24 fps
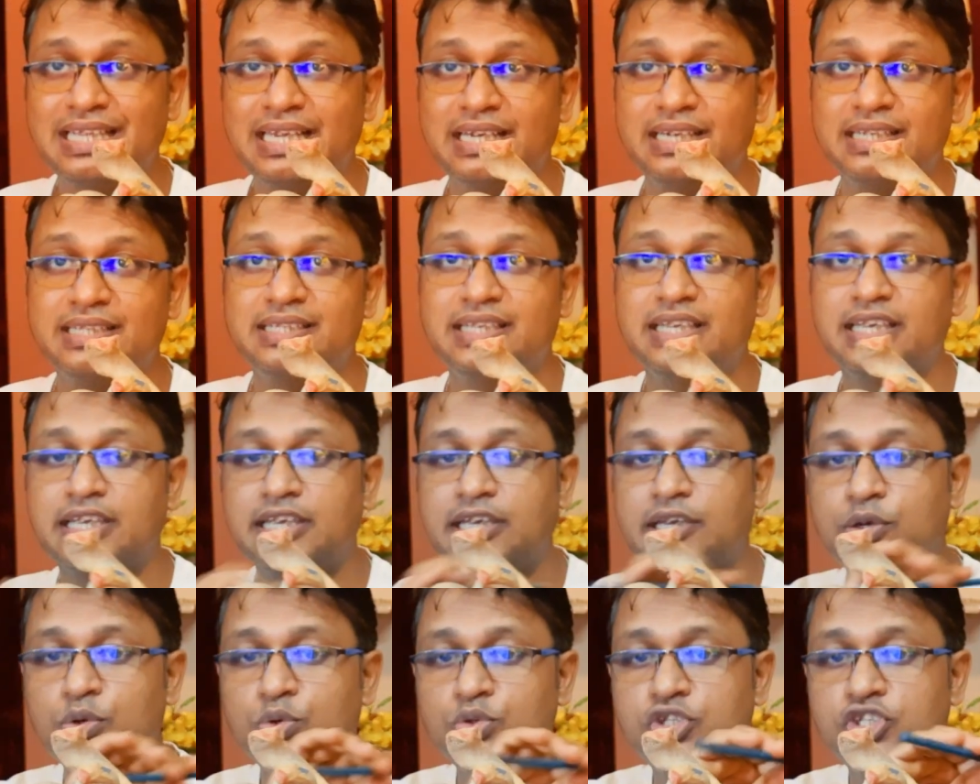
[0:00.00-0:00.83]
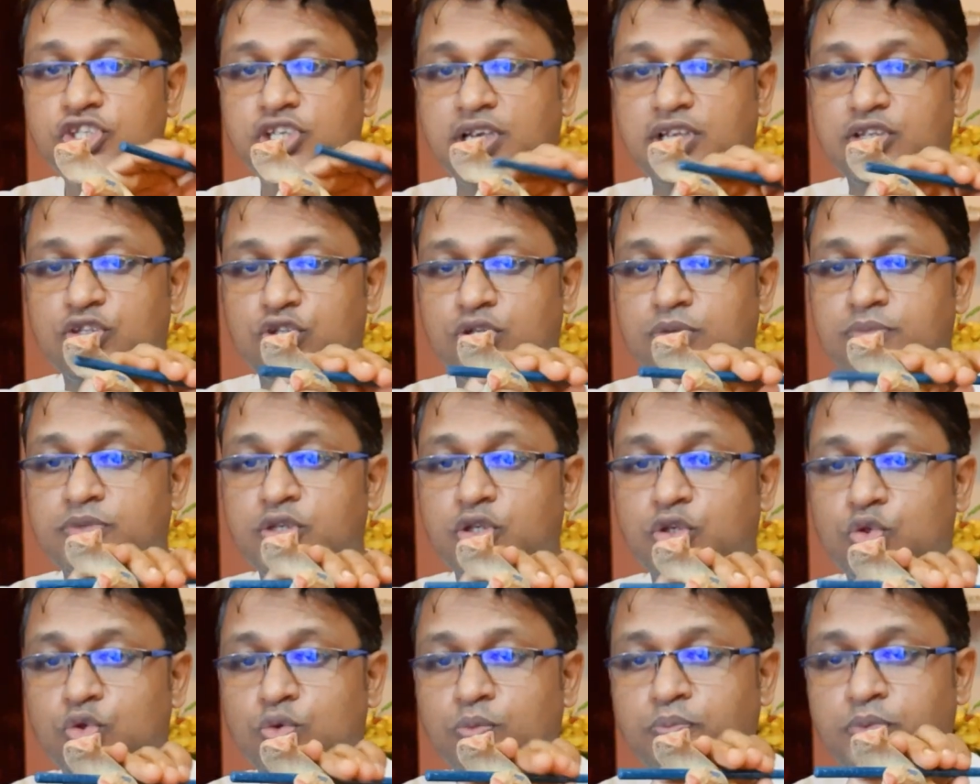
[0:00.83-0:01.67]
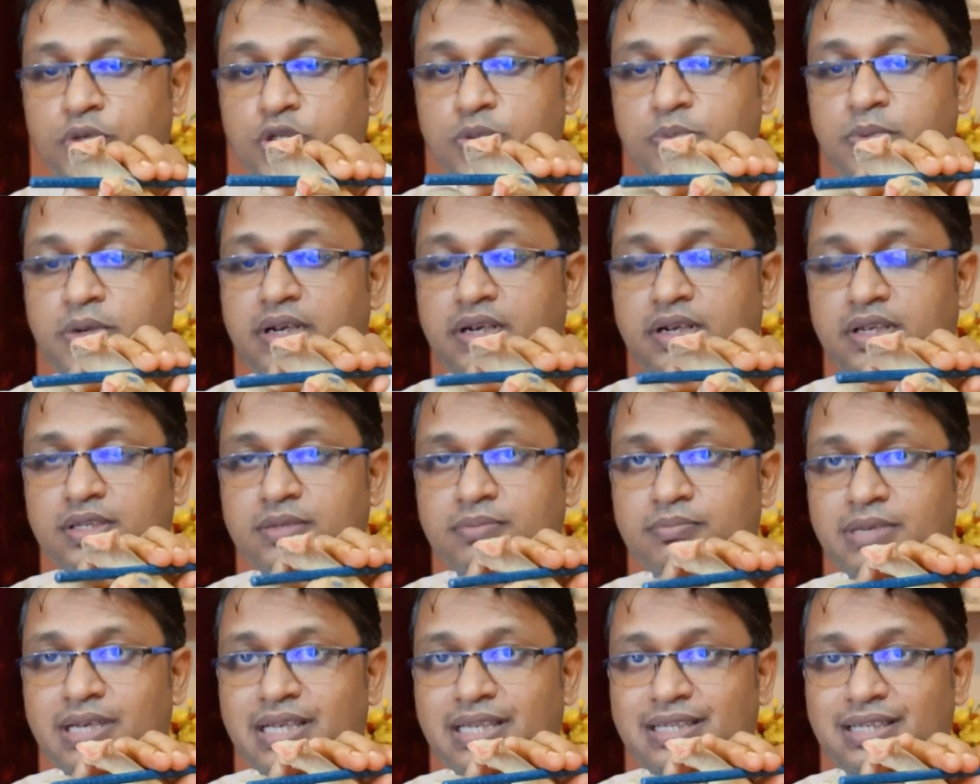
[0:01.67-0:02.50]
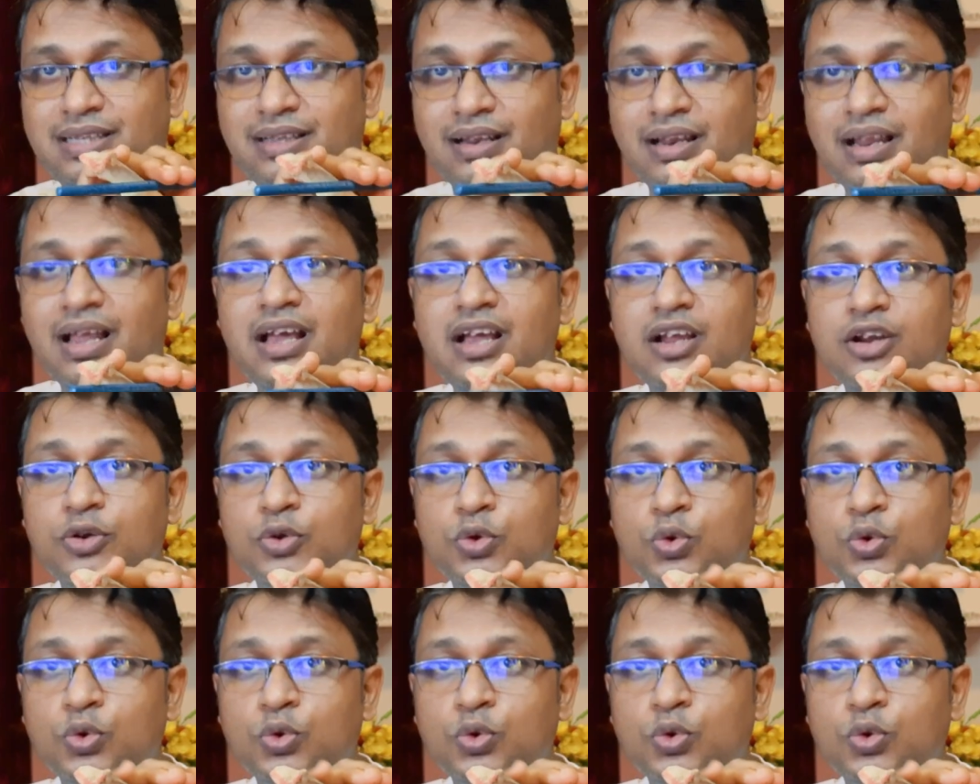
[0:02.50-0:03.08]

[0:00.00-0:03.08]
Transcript: there is a huge chance of the supraspinatus muscle